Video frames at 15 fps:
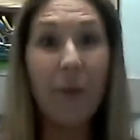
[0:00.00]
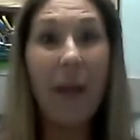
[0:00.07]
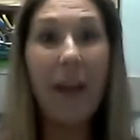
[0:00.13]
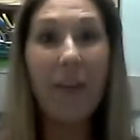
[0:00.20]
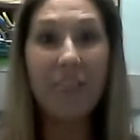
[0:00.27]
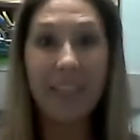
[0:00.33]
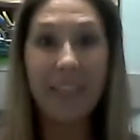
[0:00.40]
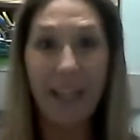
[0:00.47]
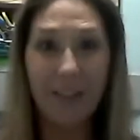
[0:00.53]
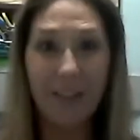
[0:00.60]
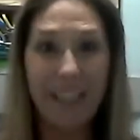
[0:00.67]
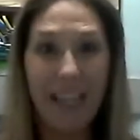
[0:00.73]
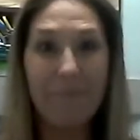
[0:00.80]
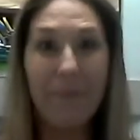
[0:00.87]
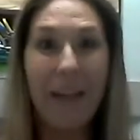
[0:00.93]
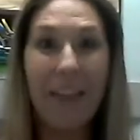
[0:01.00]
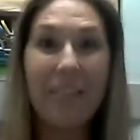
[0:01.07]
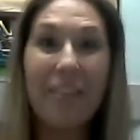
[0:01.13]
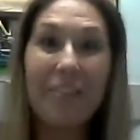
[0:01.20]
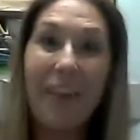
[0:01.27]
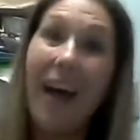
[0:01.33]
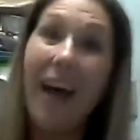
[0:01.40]
you have sales that
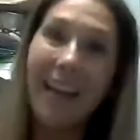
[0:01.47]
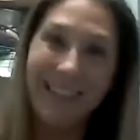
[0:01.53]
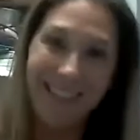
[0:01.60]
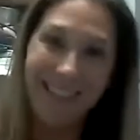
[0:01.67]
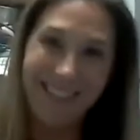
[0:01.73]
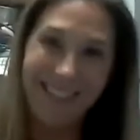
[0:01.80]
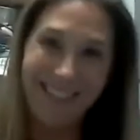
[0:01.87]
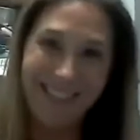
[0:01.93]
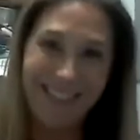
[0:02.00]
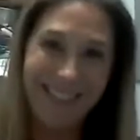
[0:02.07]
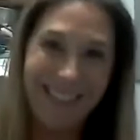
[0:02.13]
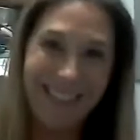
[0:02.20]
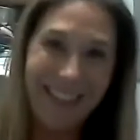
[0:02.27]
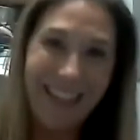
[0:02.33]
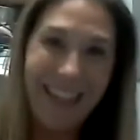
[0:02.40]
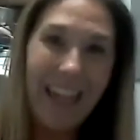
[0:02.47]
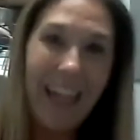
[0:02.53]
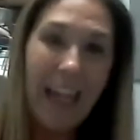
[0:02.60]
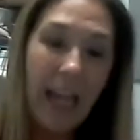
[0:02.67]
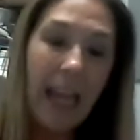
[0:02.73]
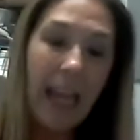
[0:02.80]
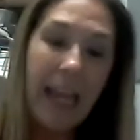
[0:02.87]
month or not.
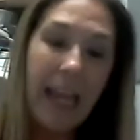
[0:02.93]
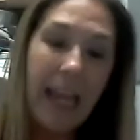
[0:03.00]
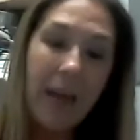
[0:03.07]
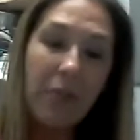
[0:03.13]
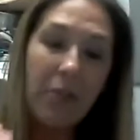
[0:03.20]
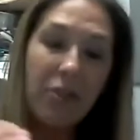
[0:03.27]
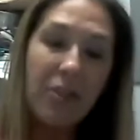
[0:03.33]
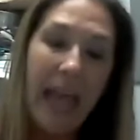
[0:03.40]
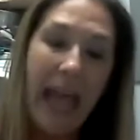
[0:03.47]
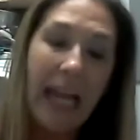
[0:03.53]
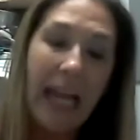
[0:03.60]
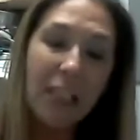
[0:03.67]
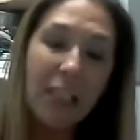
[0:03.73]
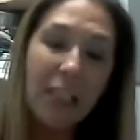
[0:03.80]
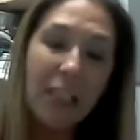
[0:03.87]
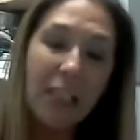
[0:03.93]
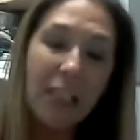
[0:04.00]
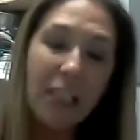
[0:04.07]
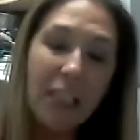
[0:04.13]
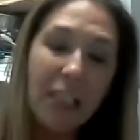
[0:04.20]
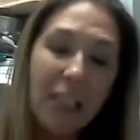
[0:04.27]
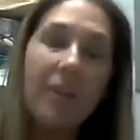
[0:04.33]
And that's what
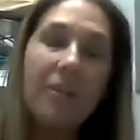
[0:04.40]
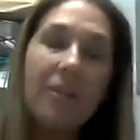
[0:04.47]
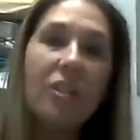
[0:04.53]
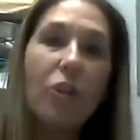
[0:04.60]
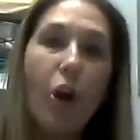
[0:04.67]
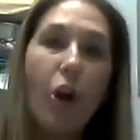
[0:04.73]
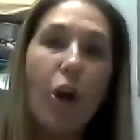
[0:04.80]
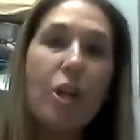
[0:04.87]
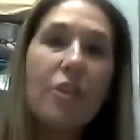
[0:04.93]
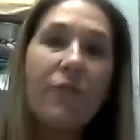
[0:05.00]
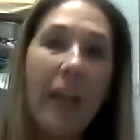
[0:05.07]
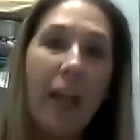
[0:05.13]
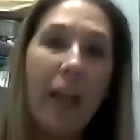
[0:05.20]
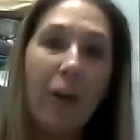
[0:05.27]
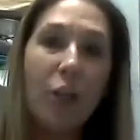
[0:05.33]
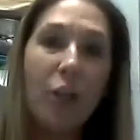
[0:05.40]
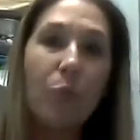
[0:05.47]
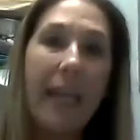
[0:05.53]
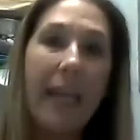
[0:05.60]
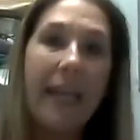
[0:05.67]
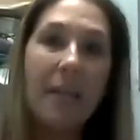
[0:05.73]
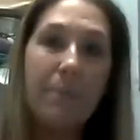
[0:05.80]
attributes to the large failure
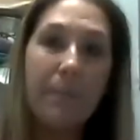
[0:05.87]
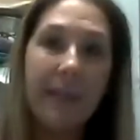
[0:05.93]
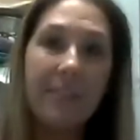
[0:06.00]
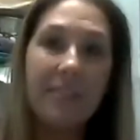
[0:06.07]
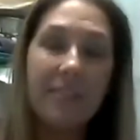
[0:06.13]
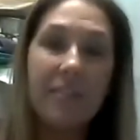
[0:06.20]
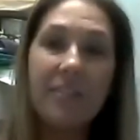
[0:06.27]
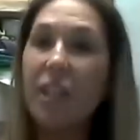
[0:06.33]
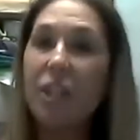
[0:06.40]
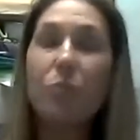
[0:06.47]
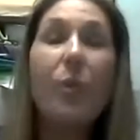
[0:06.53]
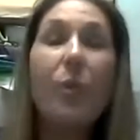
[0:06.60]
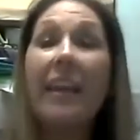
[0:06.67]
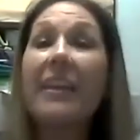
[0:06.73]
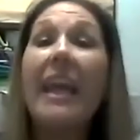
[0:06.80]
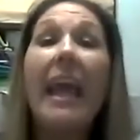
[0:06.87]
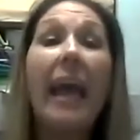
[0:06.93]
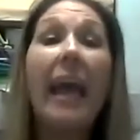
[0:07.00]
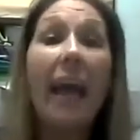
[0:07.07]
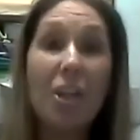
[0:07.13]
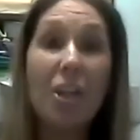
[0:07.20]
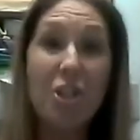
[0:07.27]
rate in businesses. They just run out of
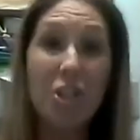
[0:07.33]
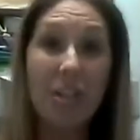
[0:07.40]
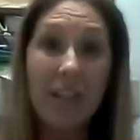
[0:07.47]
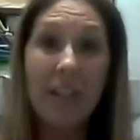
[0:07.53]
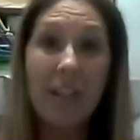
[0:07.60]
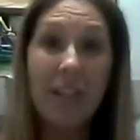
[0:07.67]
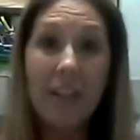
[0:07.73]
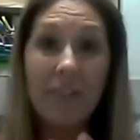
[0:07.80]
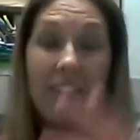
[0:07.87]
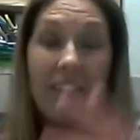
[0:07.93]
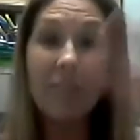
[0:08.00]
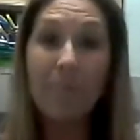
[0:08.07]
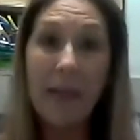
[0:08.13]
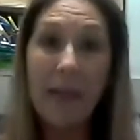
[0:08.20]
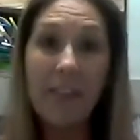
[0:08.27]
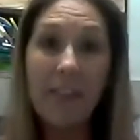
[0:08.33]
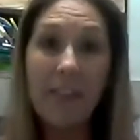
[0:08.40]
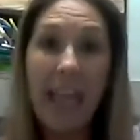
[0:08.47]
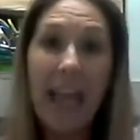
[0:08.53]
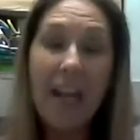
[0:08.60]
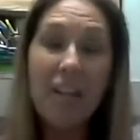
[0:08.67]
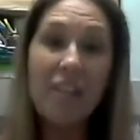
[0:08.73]
cash. They spent the
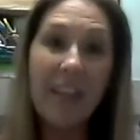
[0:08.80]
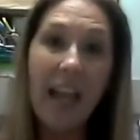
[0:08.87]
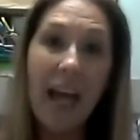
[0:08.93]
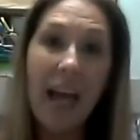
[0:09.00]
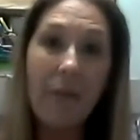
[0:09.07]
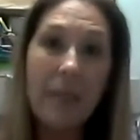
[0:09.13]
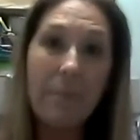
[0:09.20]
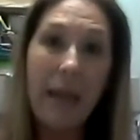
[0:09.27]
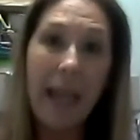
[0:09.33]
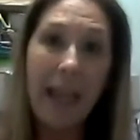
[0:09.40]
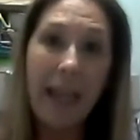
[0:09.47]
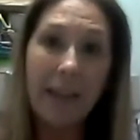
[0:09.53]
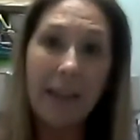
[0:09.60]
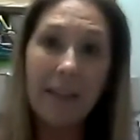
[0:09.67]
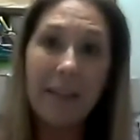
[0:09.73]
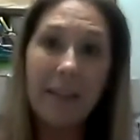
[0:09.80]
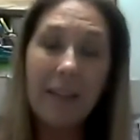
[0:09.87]
cash that they got from the bank.